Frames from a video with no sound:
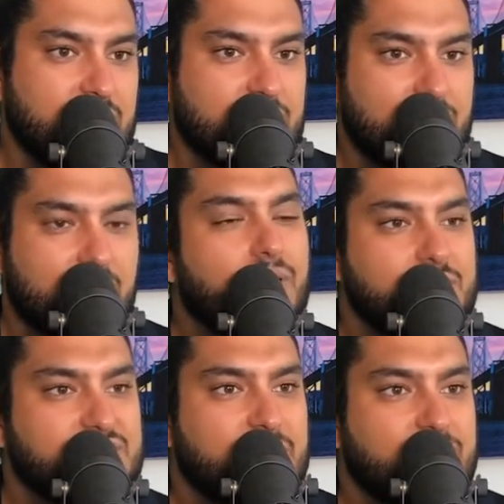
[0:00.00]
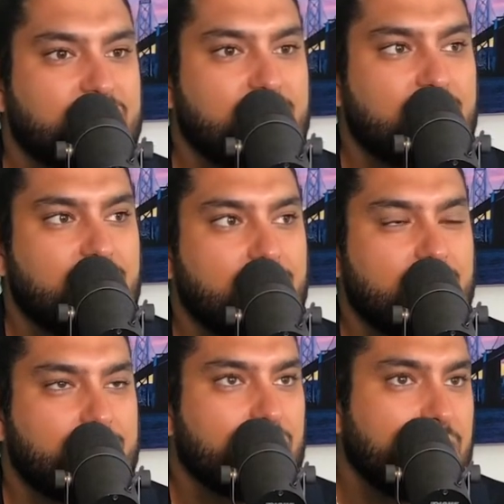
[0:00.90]
you're always able to
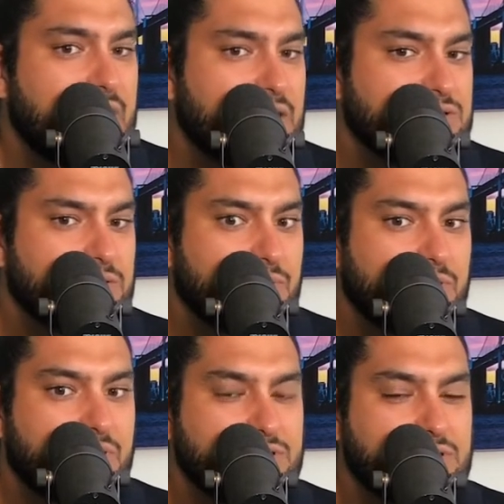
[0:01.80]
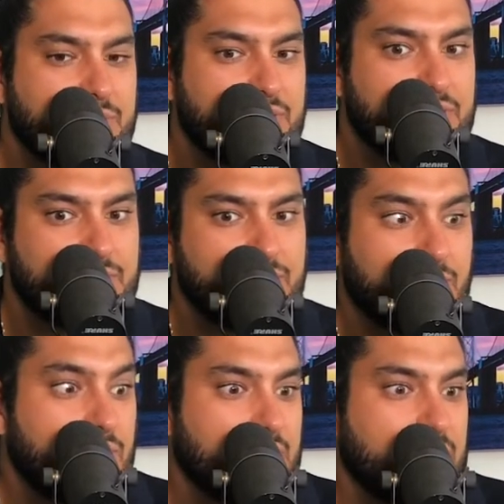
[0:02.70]
move up the ranks or work on something
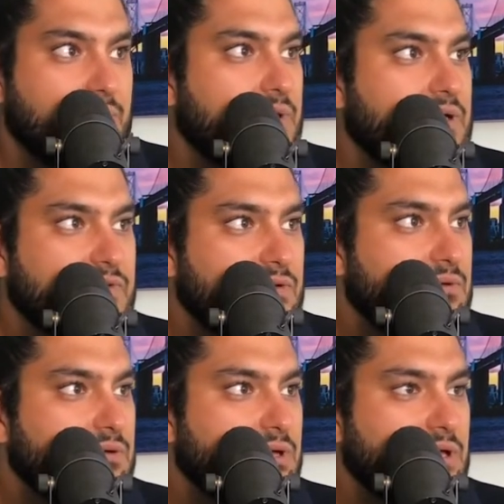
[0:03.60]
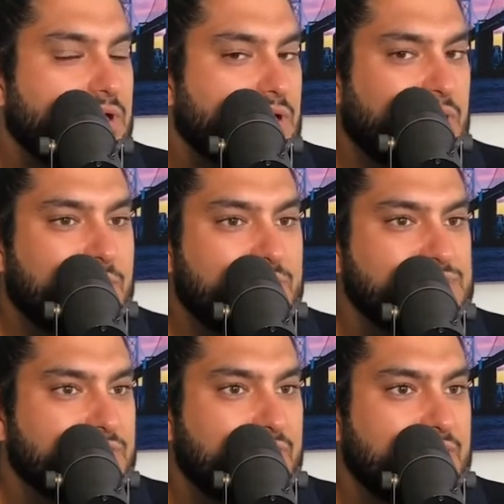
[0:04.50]
more that you want to.
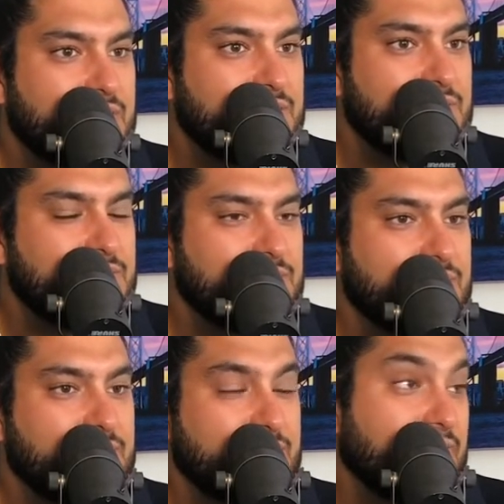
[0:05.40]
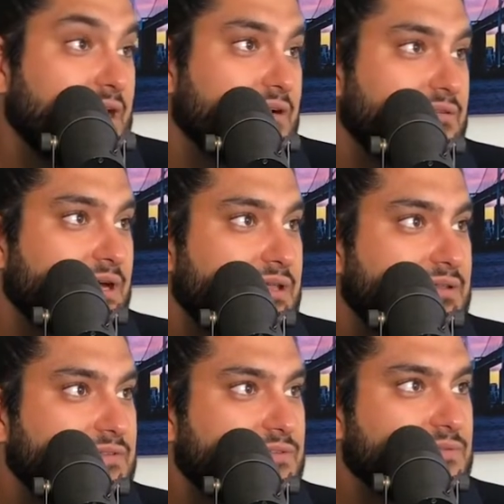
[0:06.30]
Once you're in it, you're there, right?
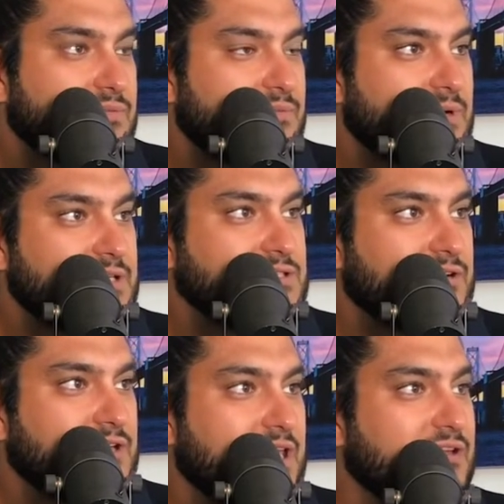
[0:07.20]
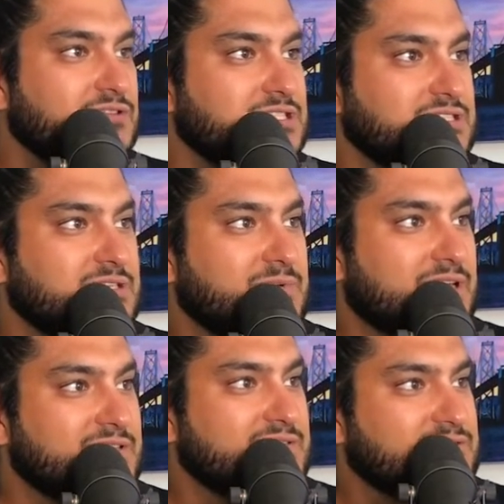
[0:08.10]
That's why it's called an ecosystem.
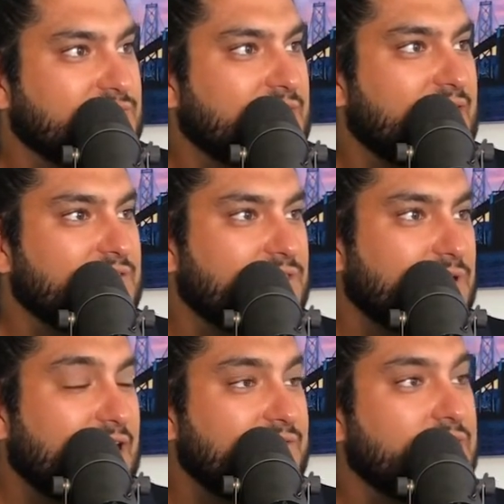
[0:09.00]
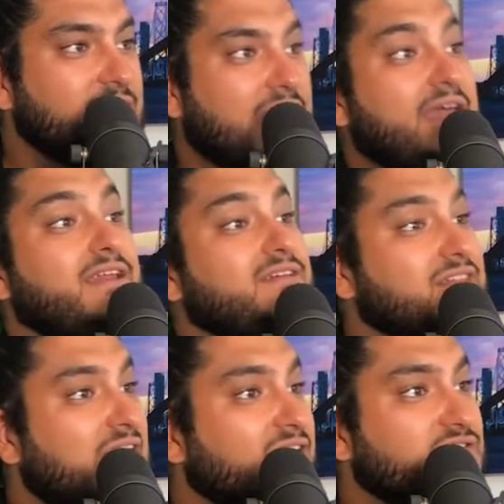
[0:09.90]
It can survive and thrive, and it
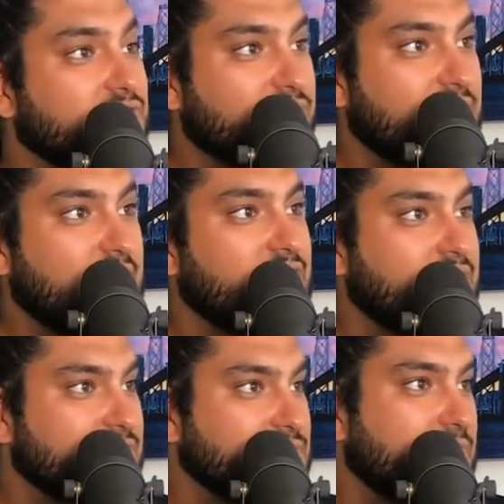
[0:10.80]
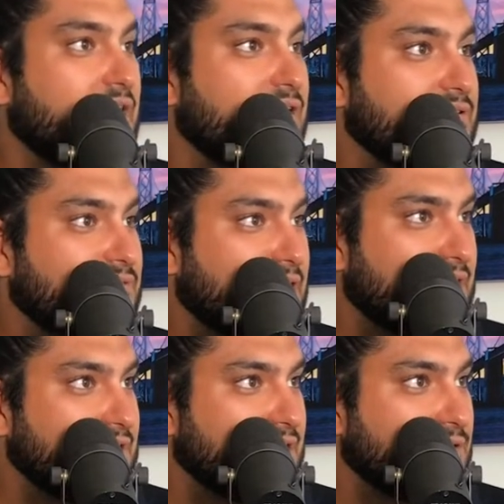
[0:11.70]
allows for failure as well,
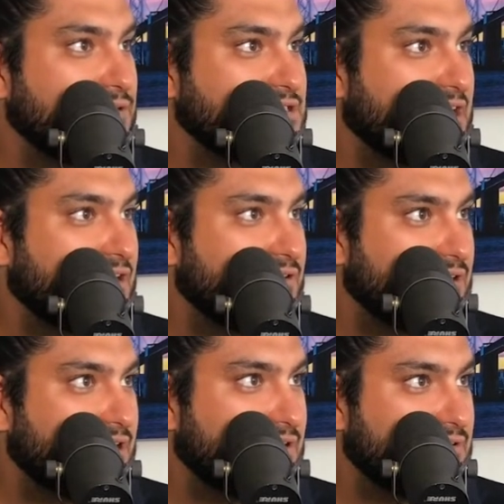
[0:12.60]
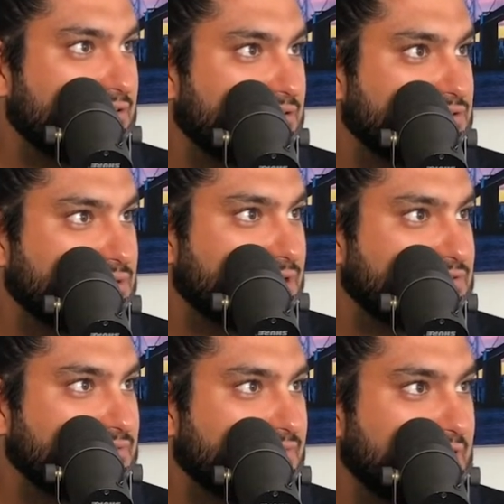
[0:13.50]
right? Like you were saying earlier, you learn so
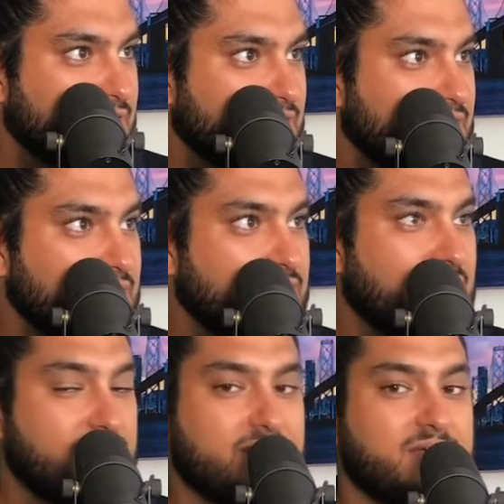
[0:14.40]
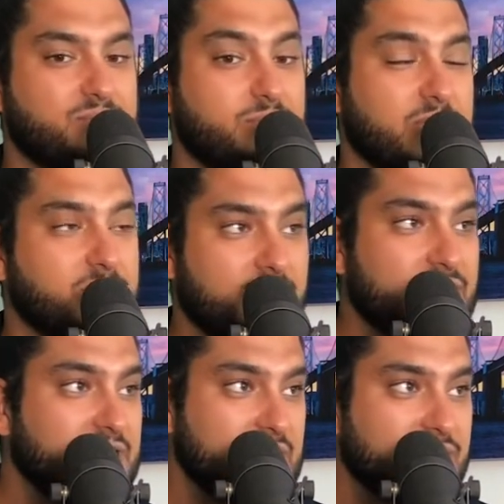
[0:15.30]
much from failure. I think a big part
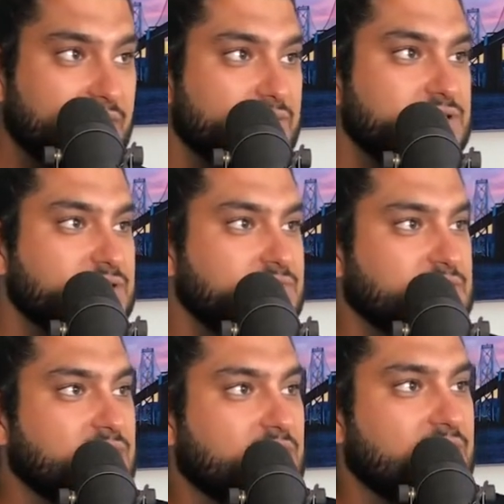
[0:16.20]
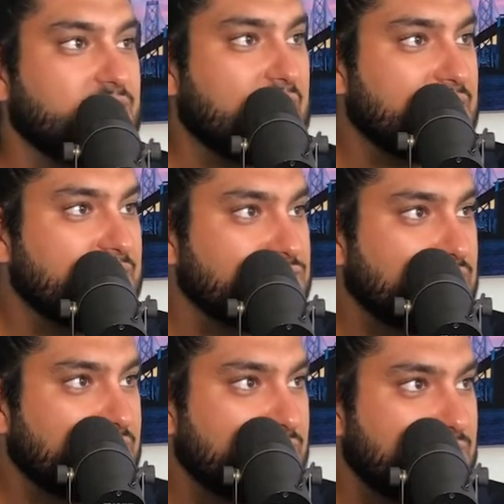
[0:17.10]
of the ethos of Silicon Valley in
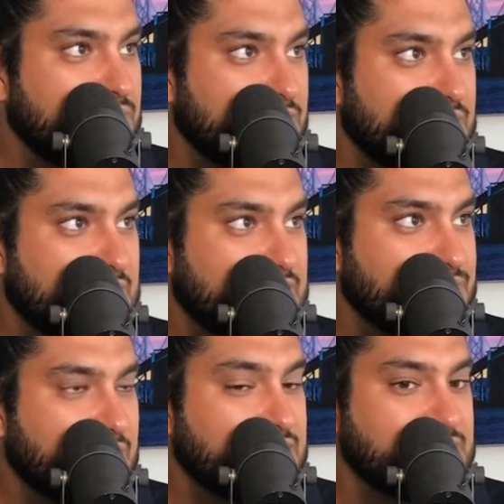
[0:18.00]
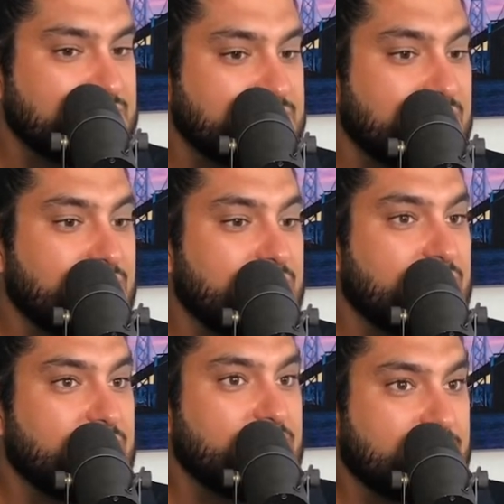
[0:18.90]
general in the tech space is
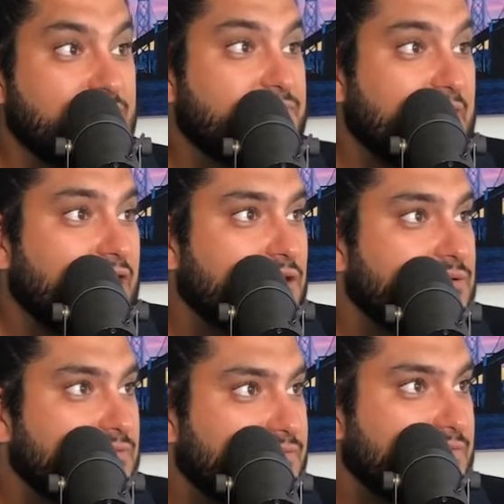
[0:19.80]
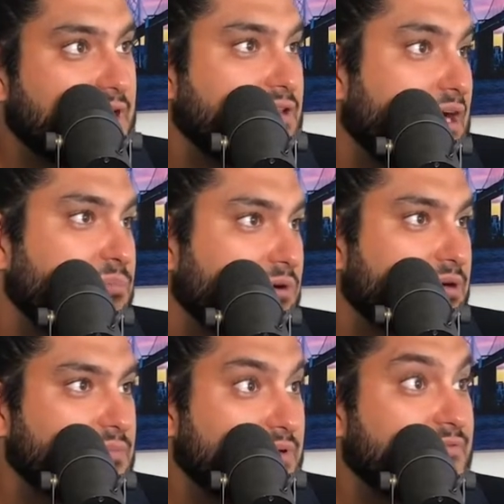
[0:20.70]
fail
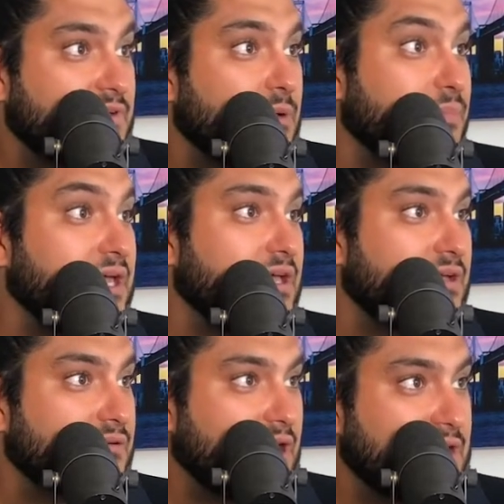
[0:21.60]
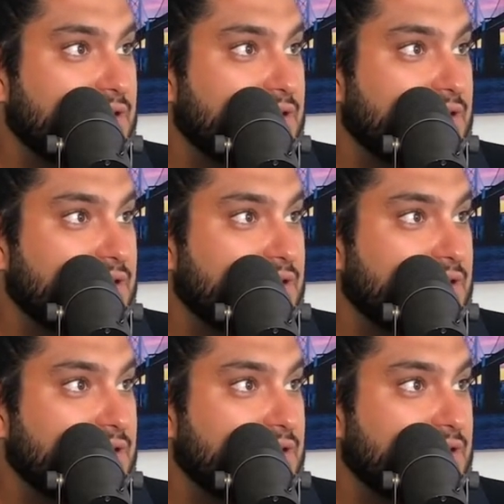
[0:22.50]
upward and fail big, right?